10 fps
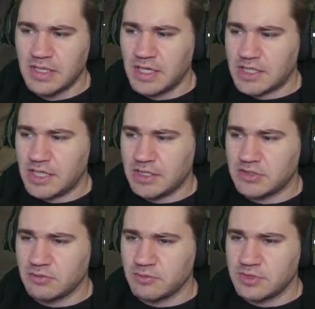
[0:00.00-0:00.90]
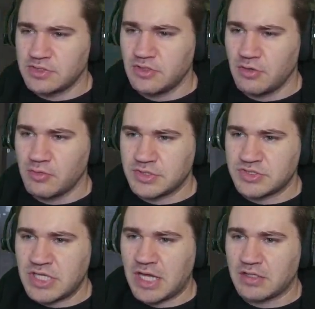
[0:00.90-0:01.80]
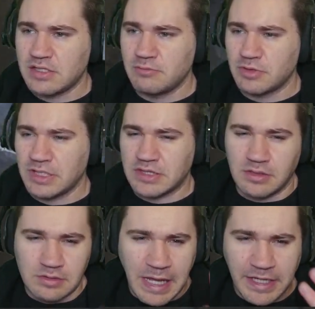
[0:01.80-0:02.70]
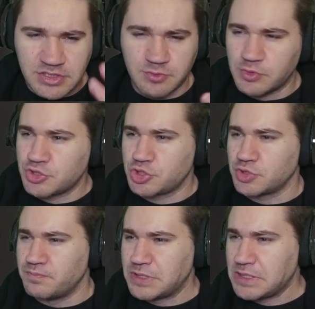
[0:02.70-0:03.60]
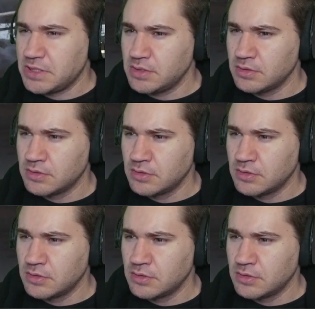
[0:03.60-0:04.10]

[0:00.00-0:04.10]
I kind of don't really know exactly what, like, the last one should be.